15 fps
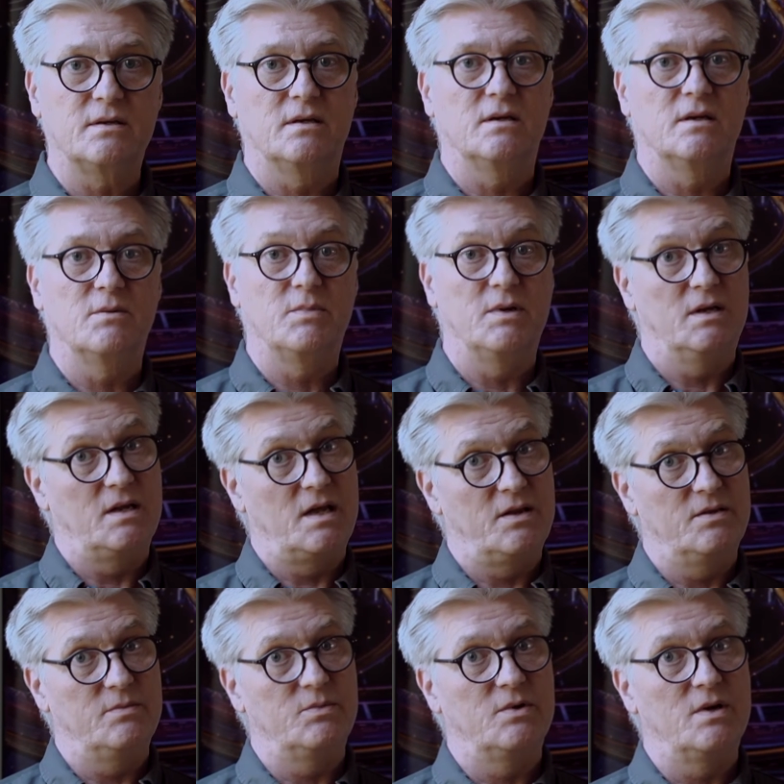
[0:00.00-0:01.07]
but a lot
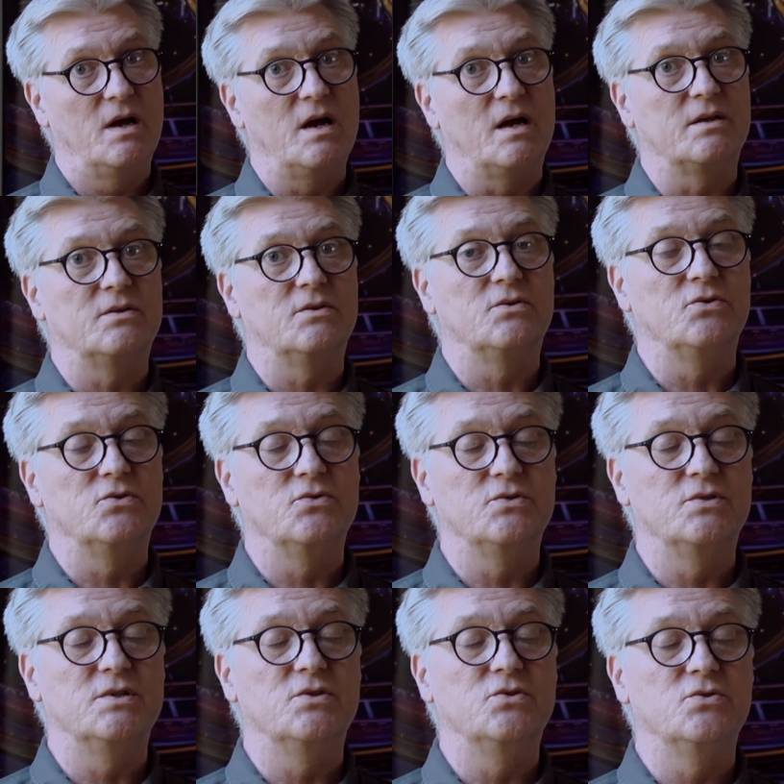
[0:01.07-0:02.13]
of them are not.
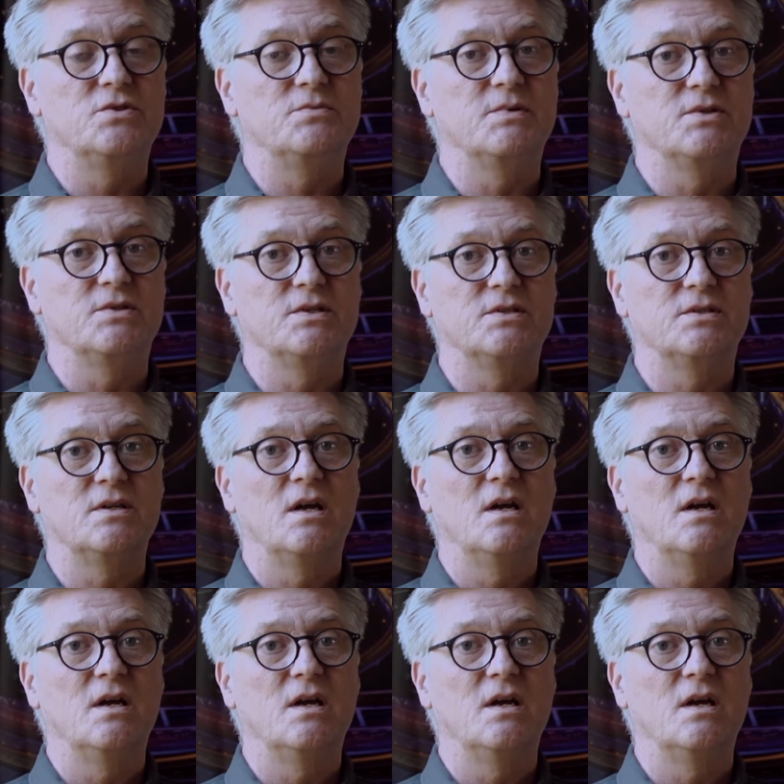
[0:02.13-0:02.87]
New species,